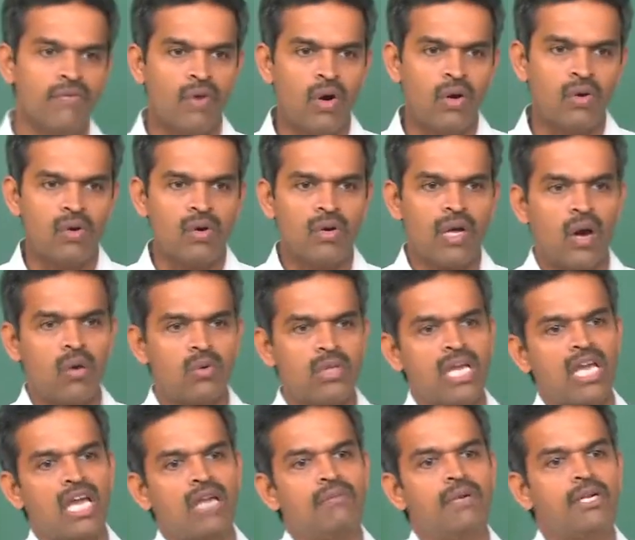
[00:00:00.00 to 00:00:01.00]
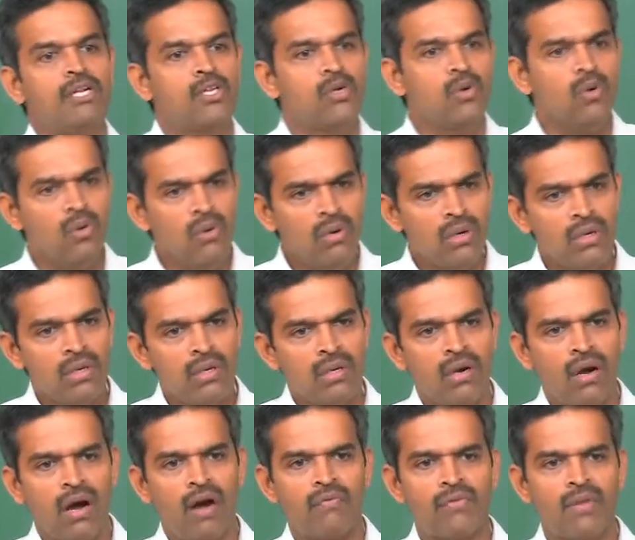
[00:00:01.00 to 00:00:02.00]
found out how they can be tuned
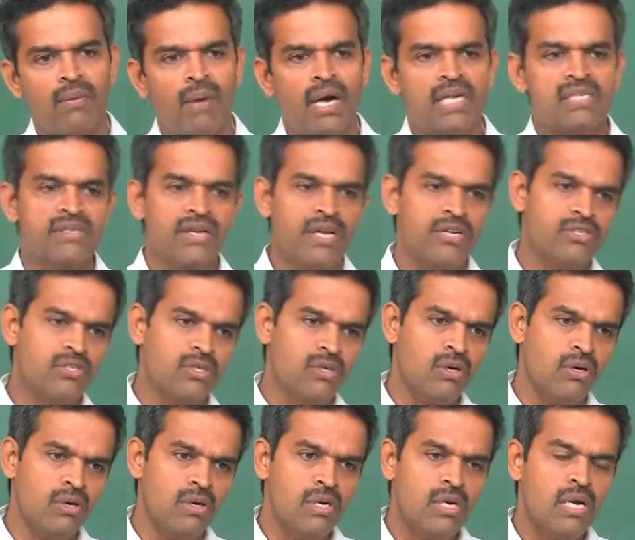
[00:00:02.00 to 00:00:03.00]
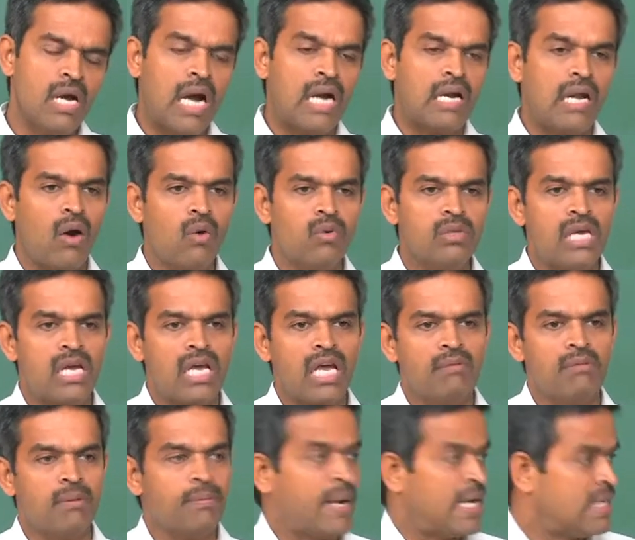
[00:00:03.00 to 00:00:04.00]
of the mass ratio and how they
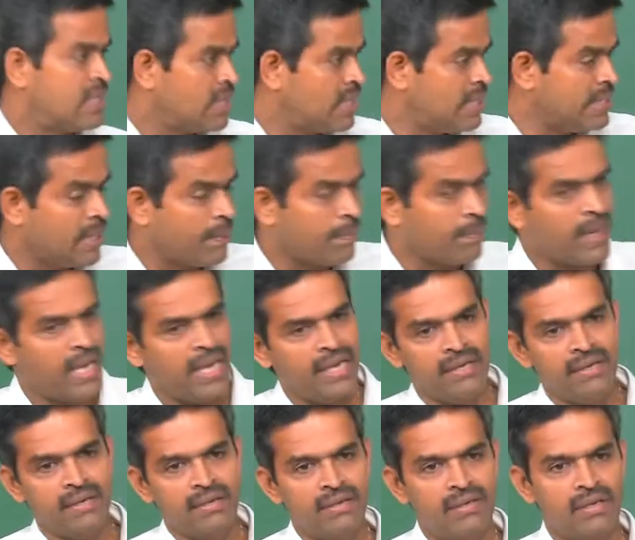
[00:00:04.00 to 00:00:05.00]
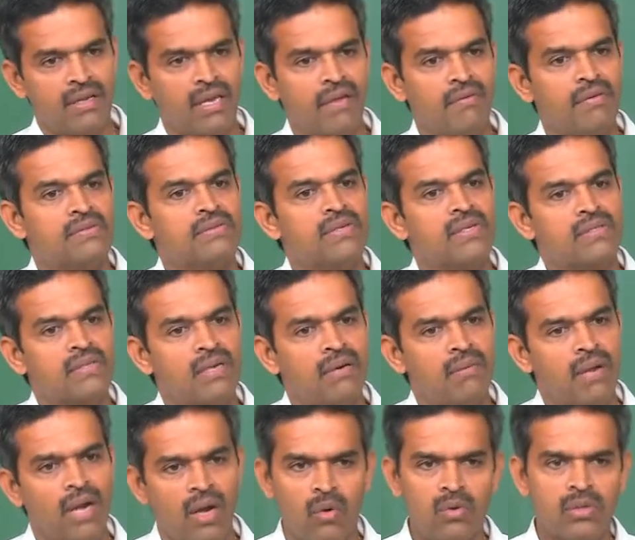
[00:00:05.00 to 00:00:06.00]
can be practically applied in a given
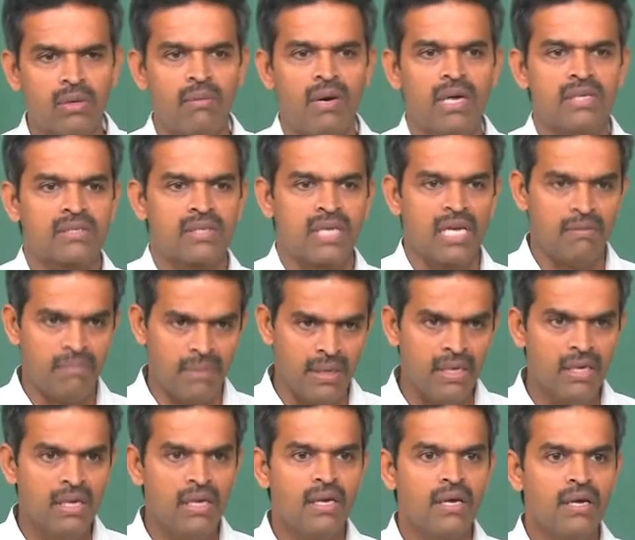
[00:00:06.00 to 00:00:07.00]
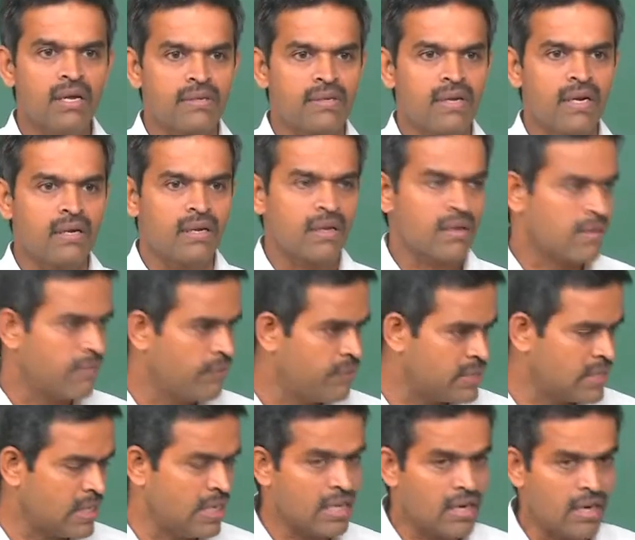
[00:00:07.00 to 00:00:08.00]
system how the mass can be result
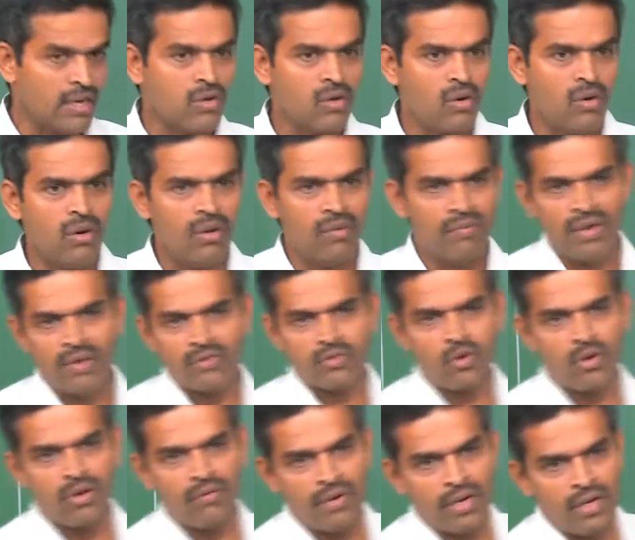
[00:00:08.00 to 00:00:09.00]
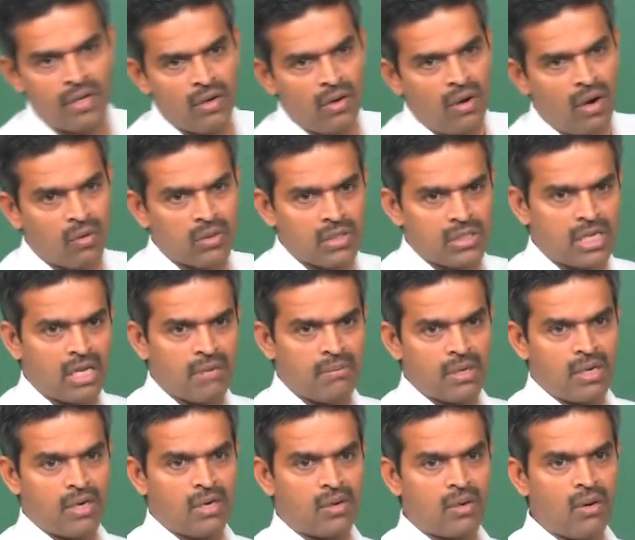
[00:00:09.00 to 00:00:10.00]
physically controlled we have shown a video how this can
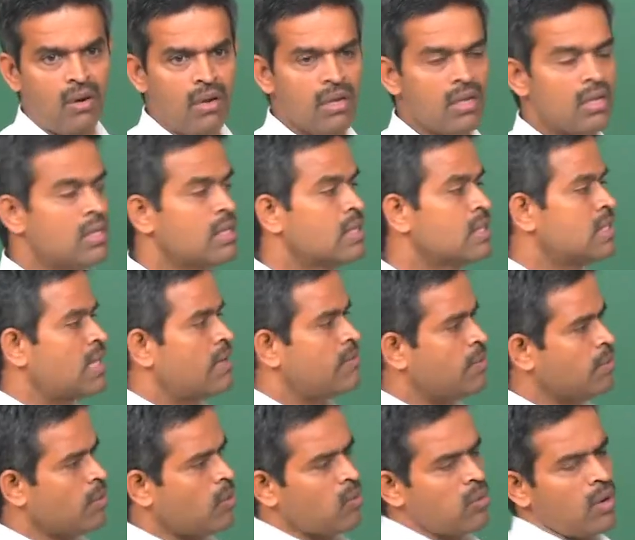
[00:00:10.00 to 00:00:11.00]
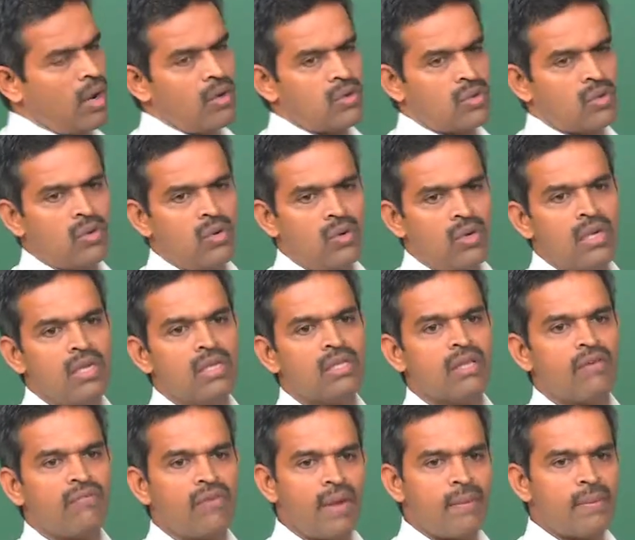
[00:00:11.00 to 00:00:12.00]
be controlled. Then we moved on to
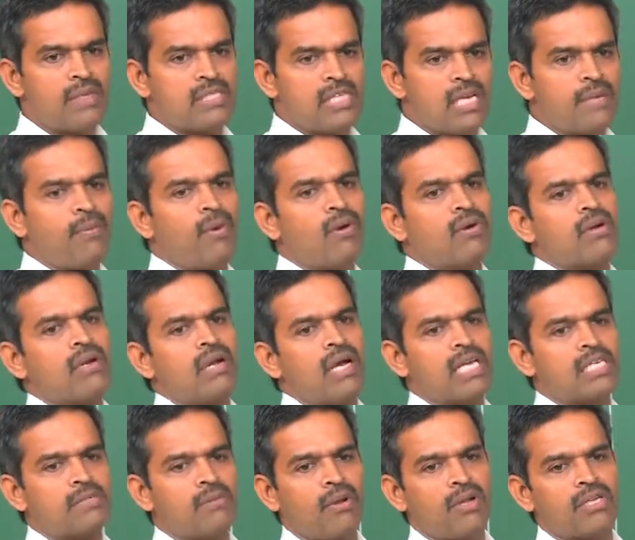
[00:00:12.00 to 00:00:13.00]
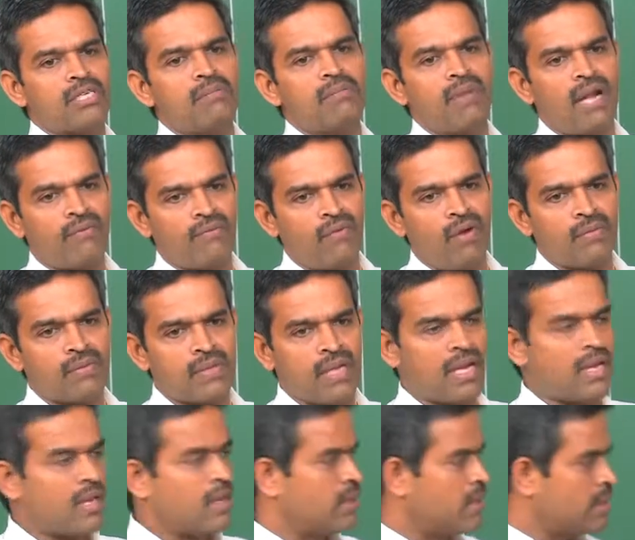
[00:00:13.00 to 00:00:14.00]
the famous deep water exploration platforms
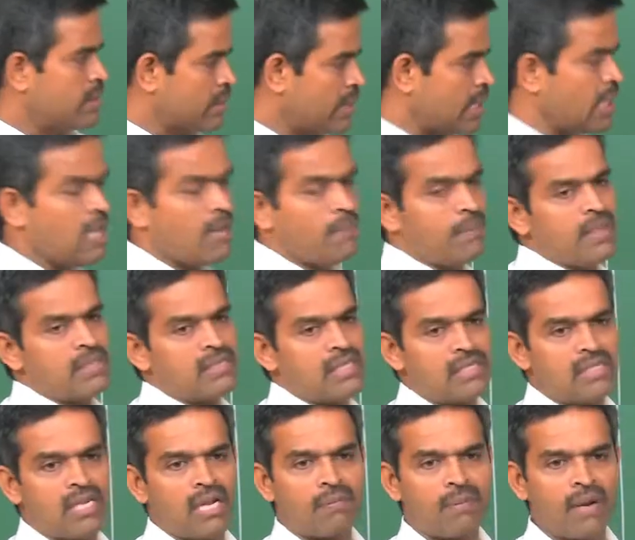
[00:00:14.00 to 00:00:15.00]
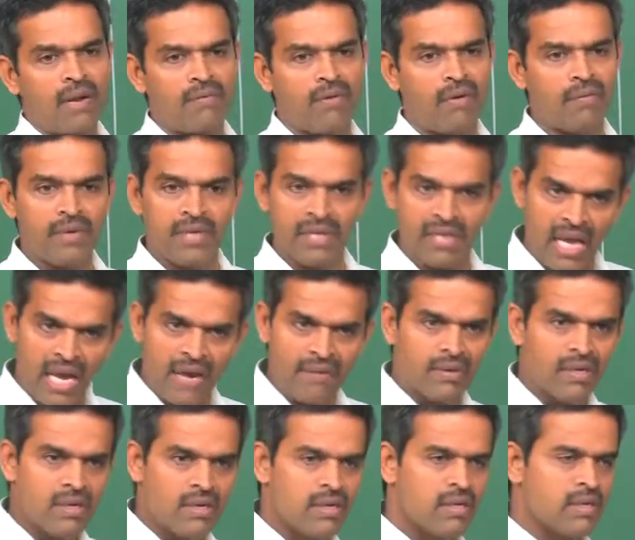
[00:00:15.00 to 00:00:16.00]
like TLPs tension leg platform we
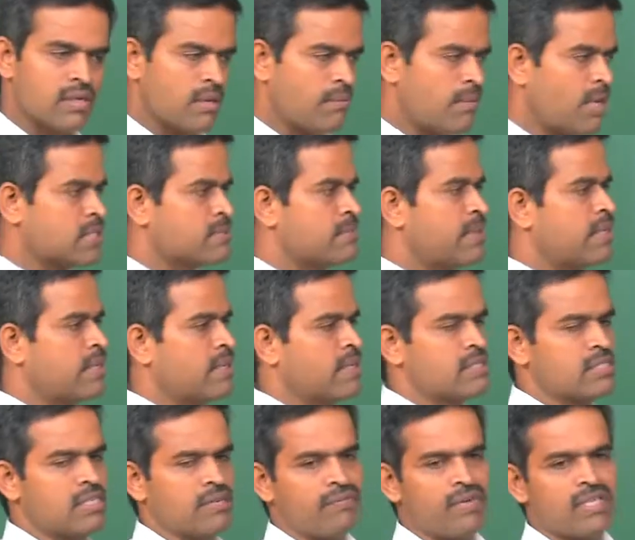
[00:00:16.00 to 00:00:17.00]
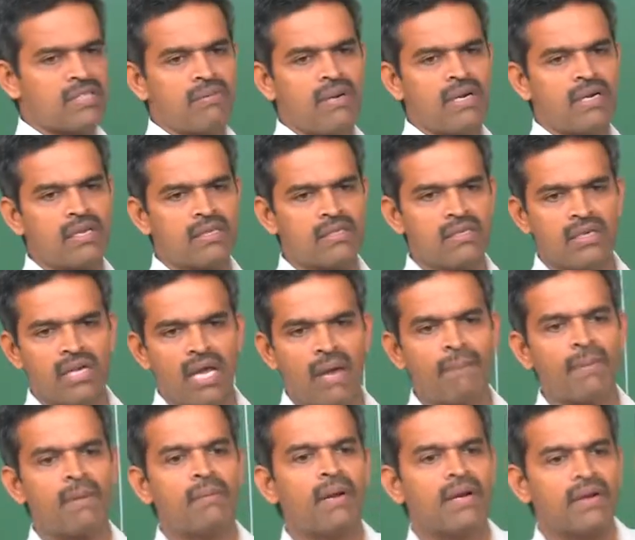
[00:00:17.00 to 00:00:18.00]
derived the mass matrix stiffness matrix and
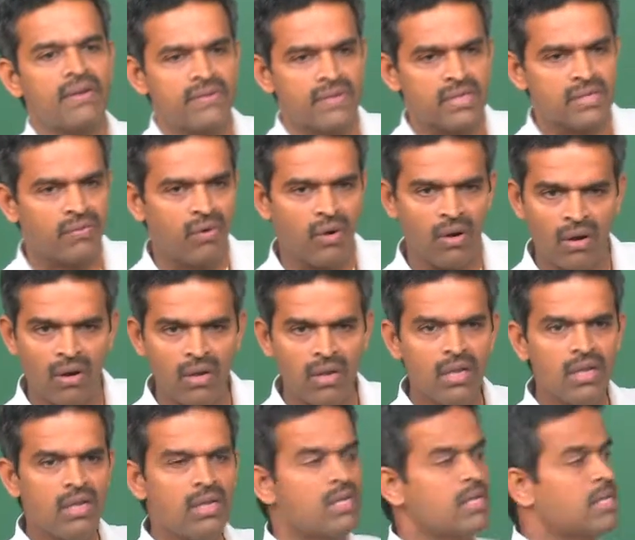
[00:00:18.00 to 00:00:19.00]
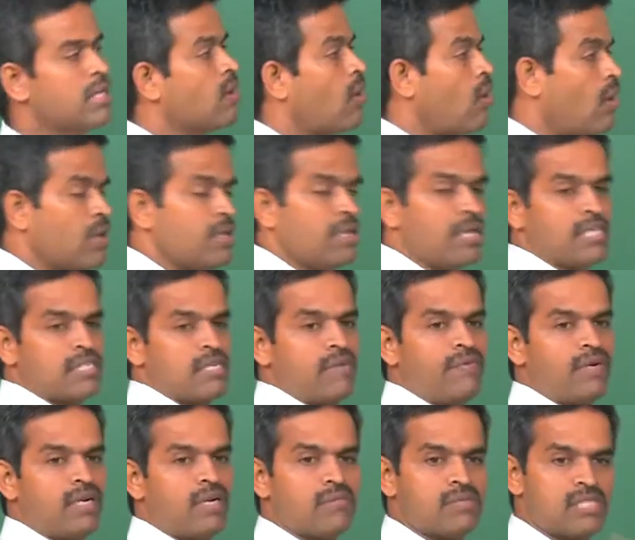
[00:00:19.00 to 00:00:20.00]
damping matrices for all in all degrees of
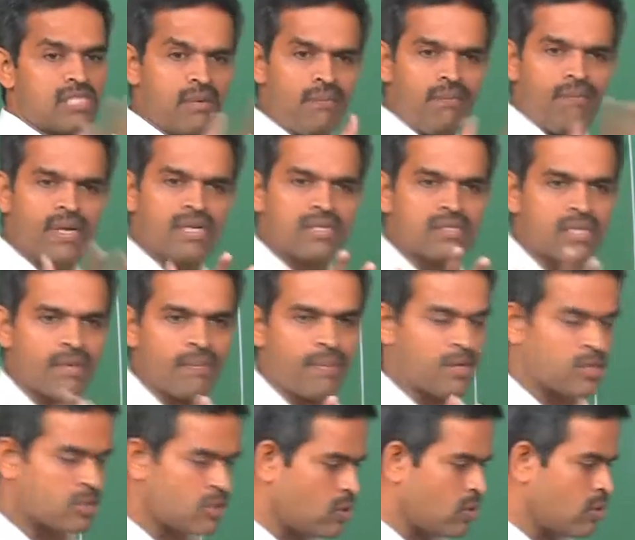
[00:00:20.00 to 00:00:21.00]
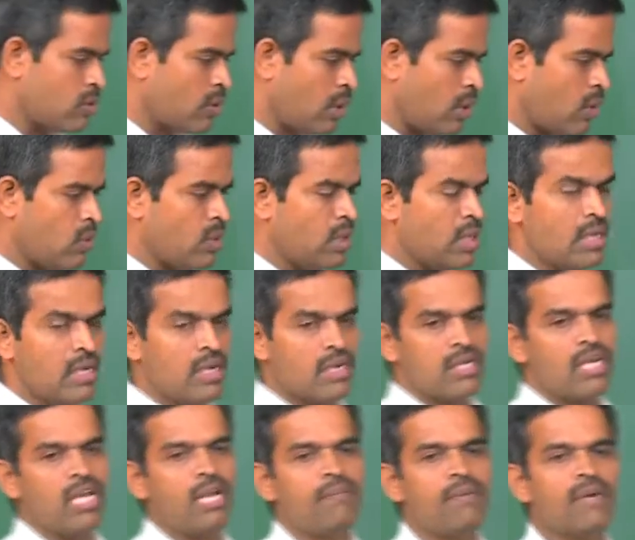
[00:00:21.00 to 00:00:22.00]
freedom step by step and showed you how
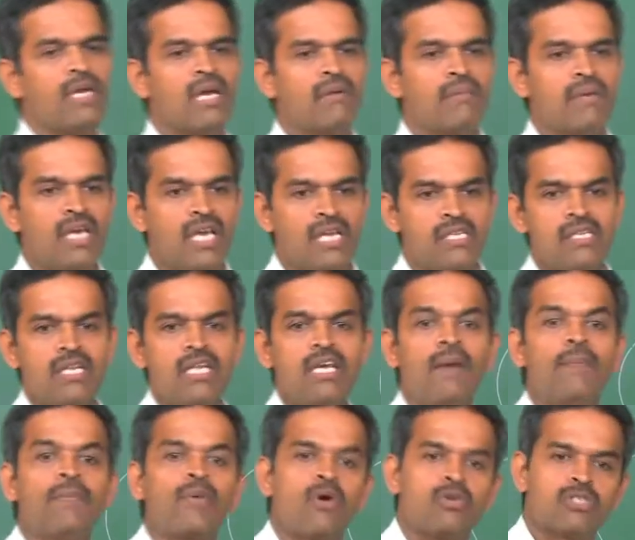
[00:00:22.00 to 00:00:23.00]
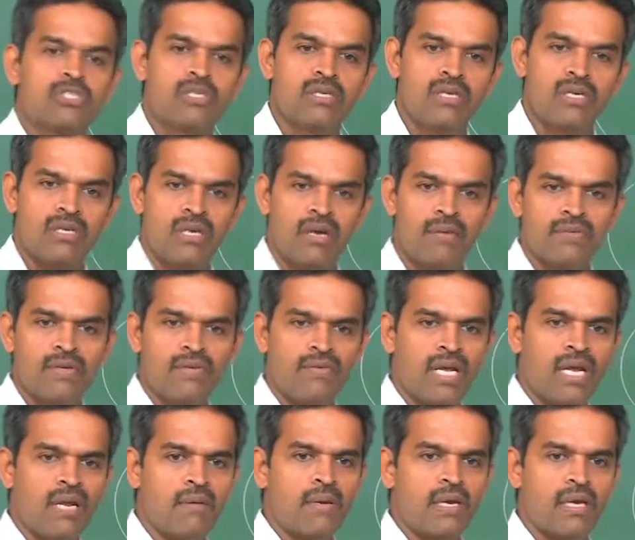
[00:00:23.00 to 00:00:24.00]
TLP can be easily approached in terms of
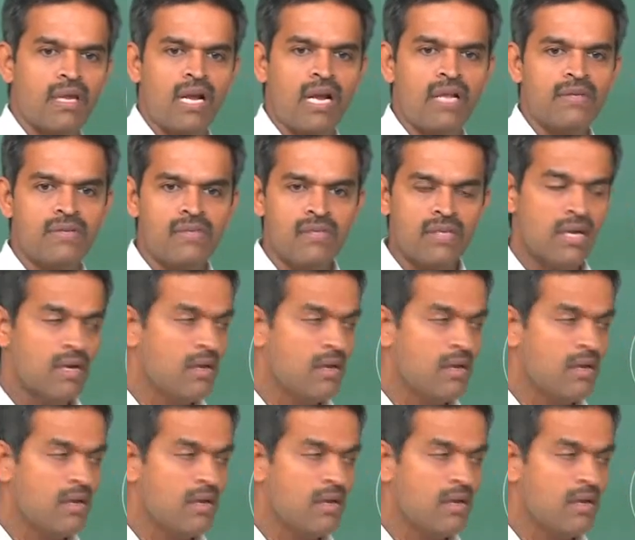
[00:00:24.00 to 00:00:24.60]
dynamic analysis